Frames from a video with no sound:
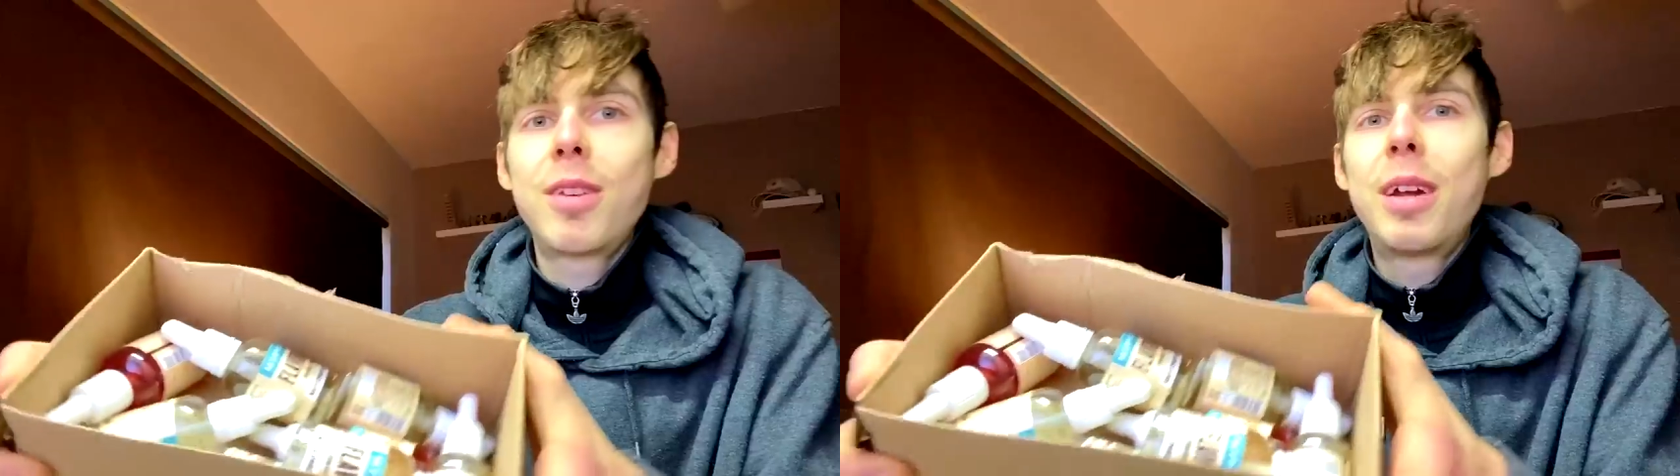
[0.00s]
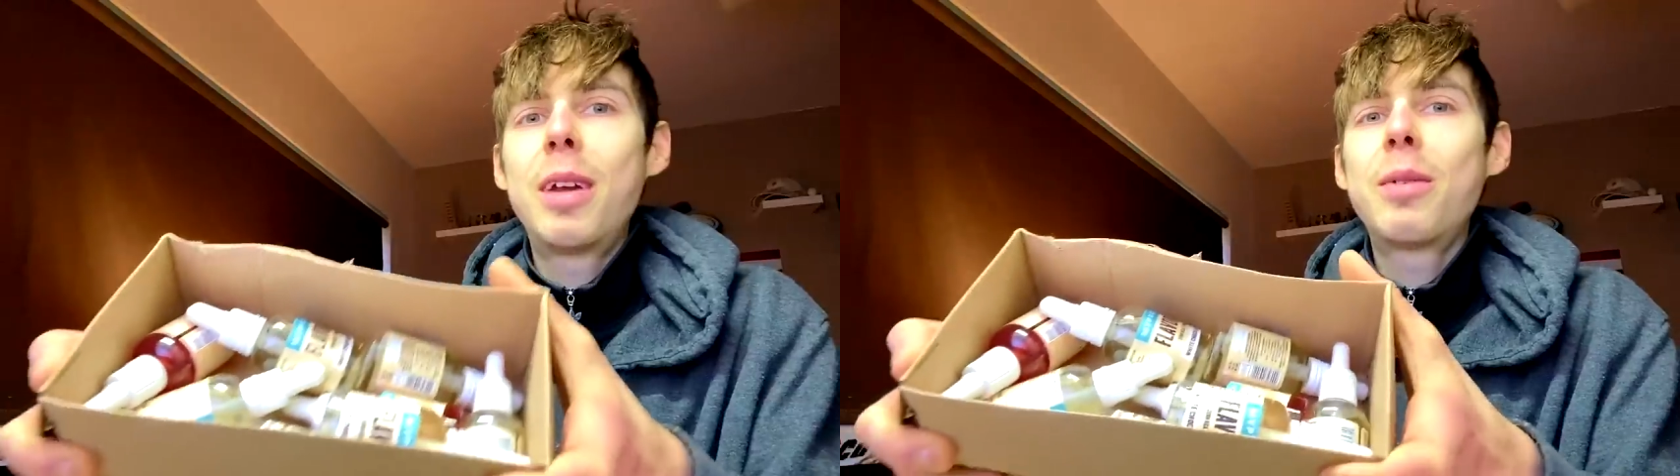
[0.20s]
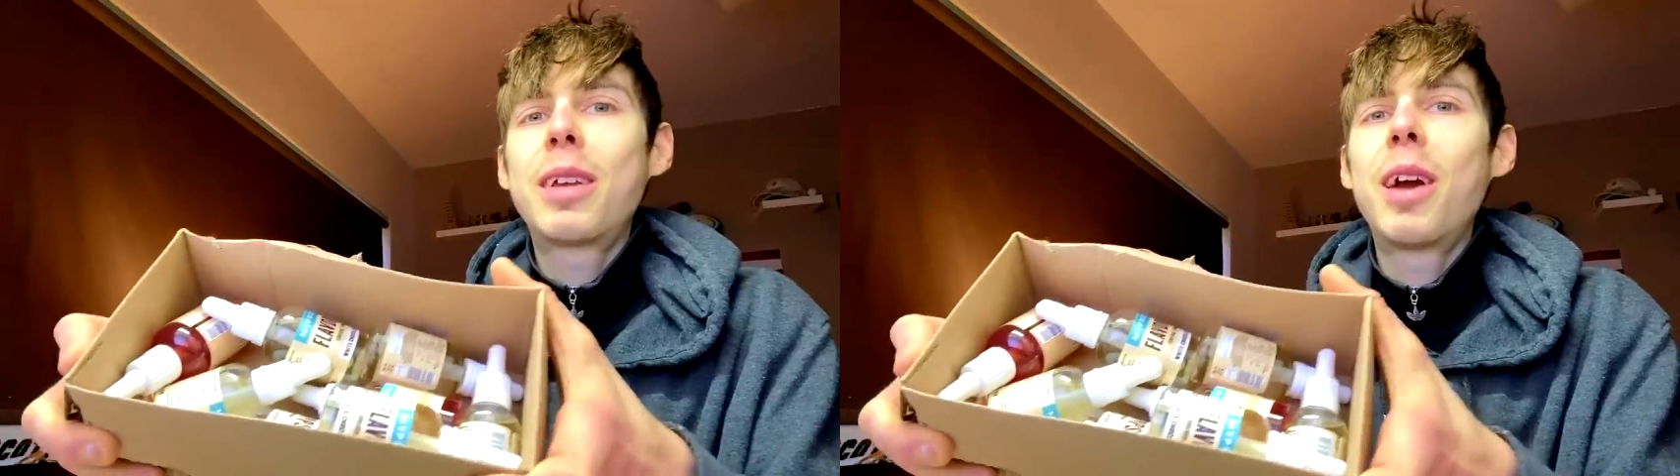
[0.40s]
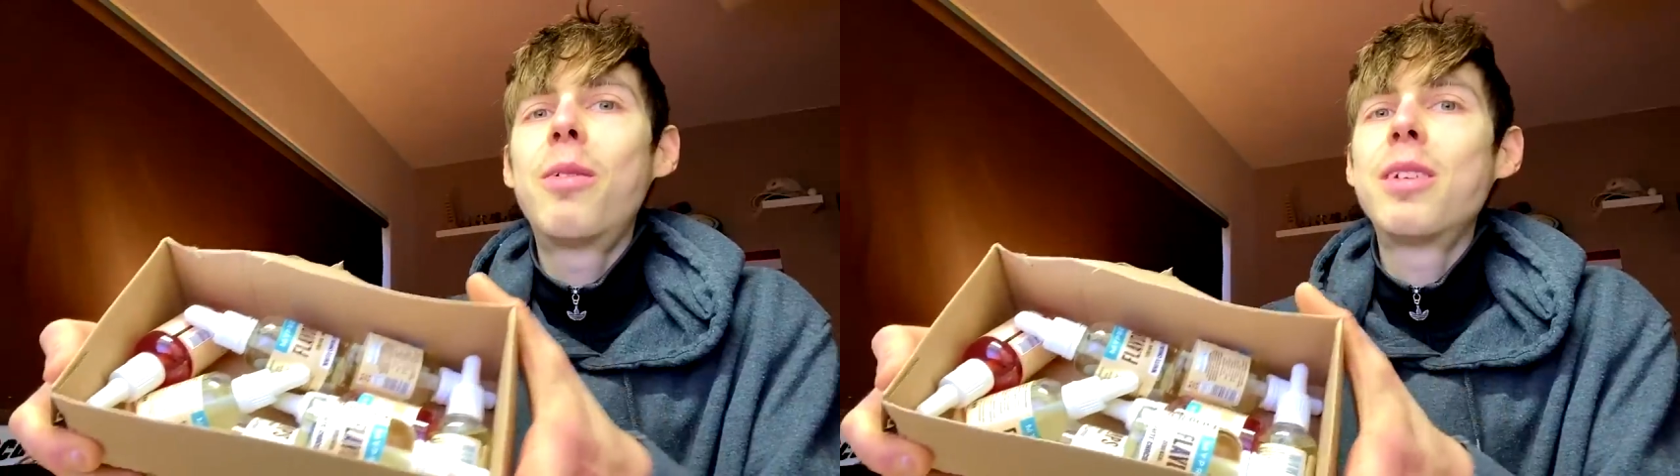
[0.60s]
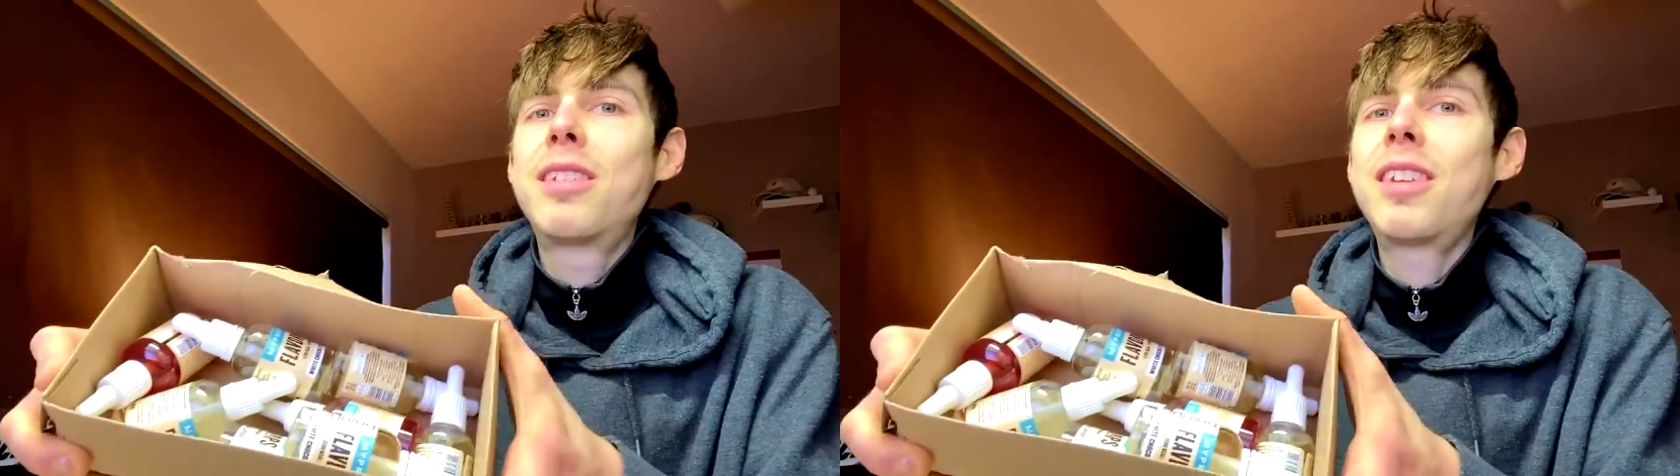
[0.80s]
here we go.
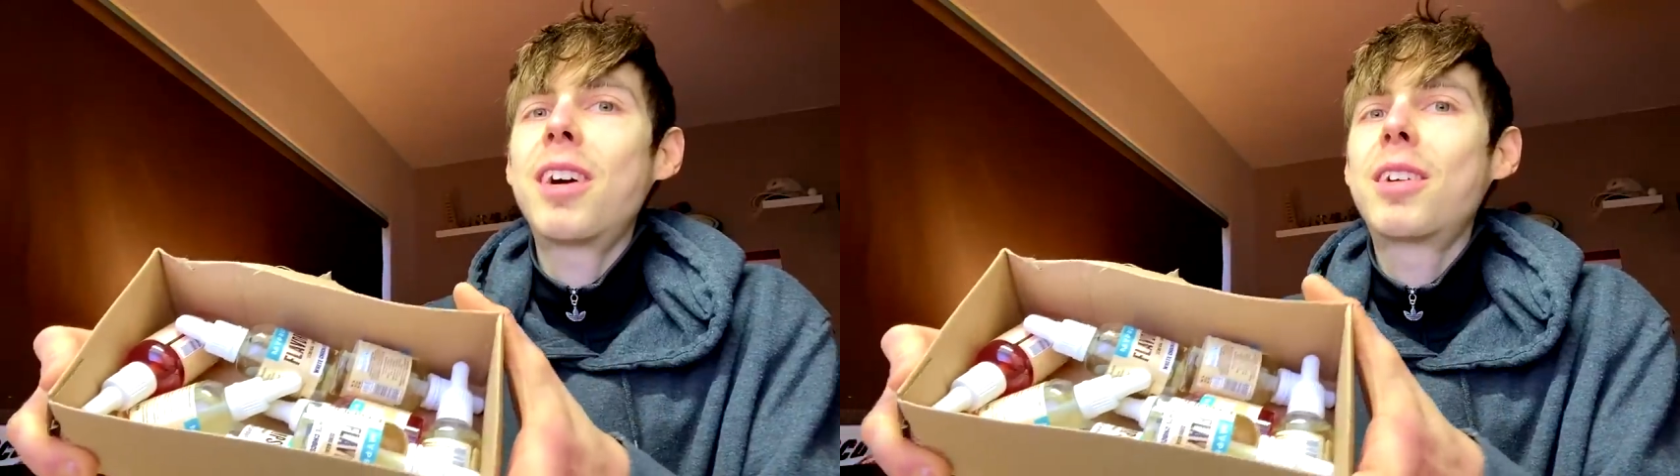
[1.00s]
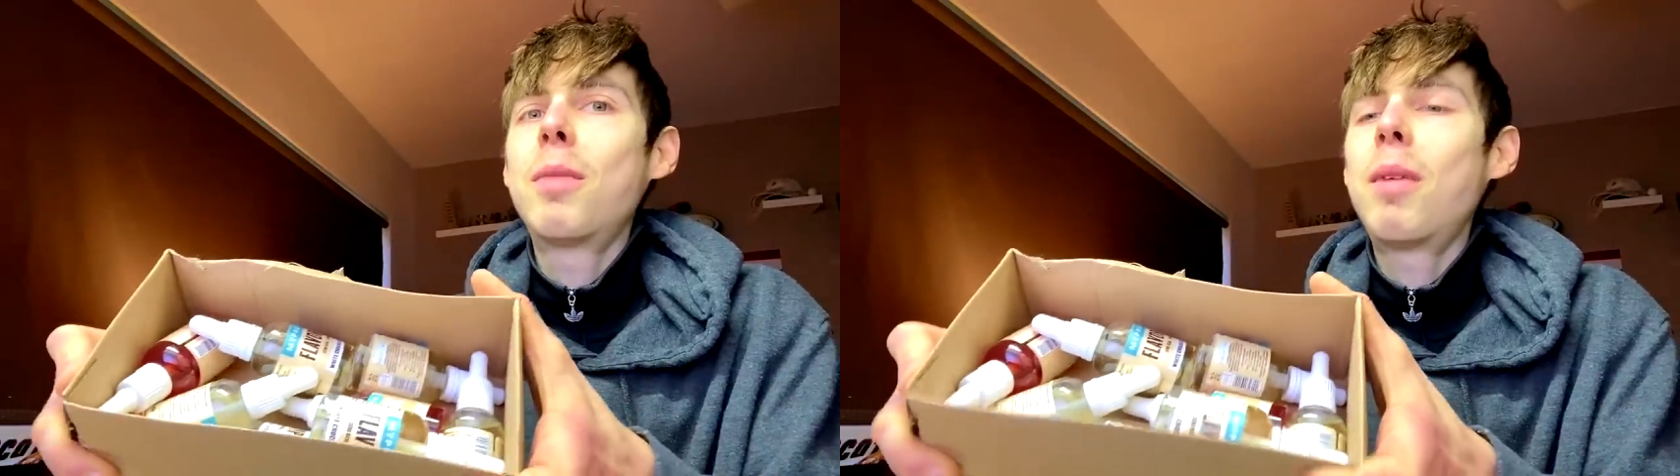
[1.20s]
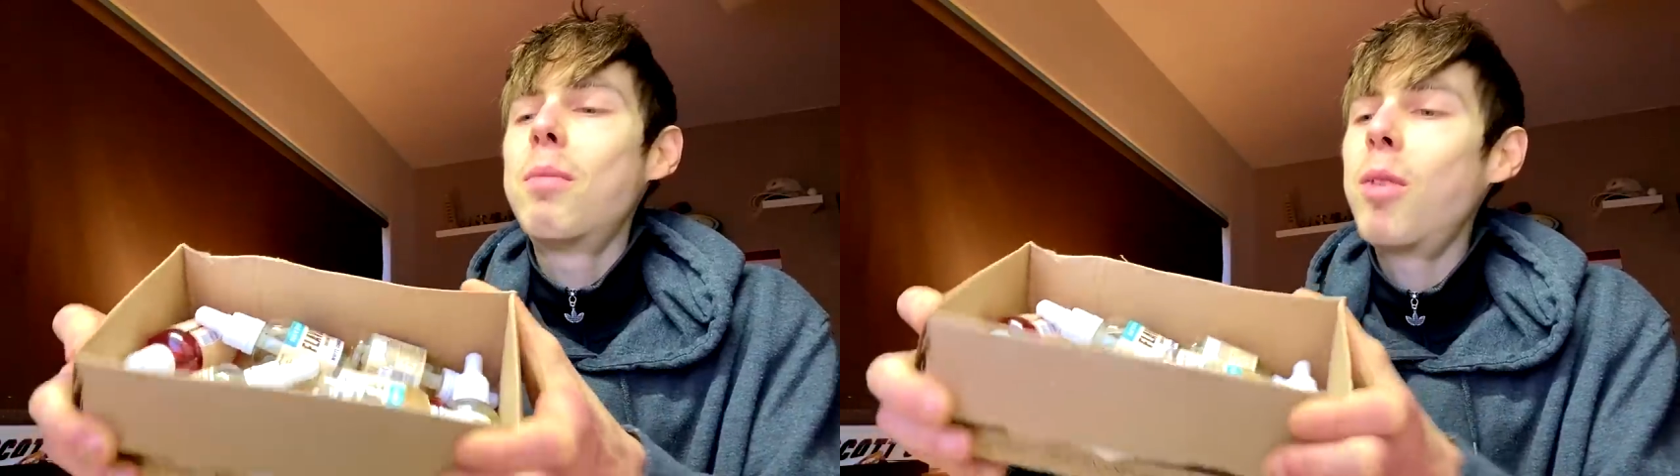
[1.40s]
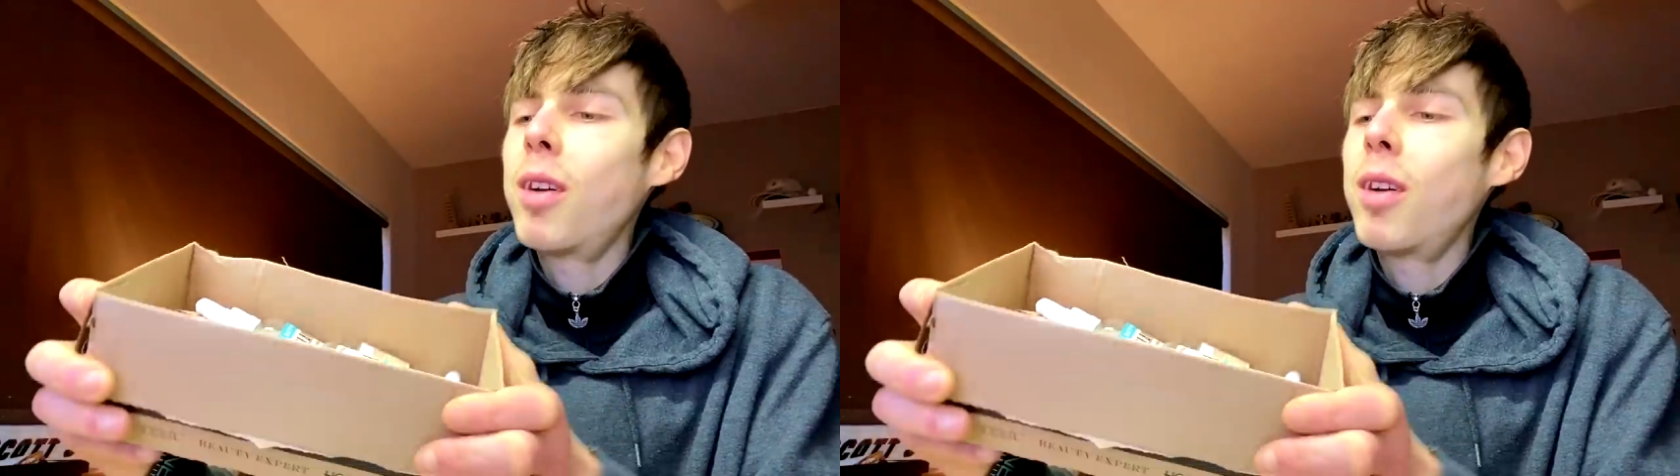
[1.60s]
We stocked up on more